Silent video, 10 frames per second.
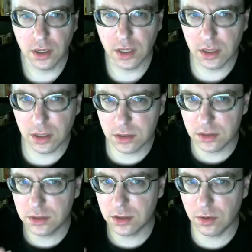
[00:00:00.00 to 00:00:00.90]
It's
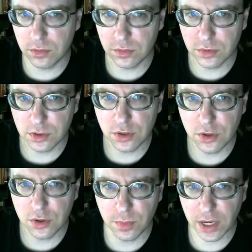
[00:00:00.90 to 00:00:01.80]
its own
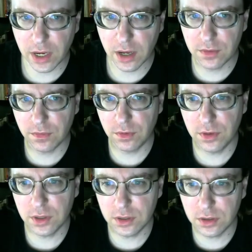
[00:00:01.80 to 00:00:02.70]
new path for
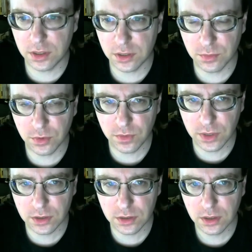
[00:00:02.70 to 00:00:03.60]
the these
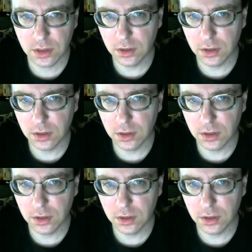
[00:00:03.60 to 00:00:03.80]
movies.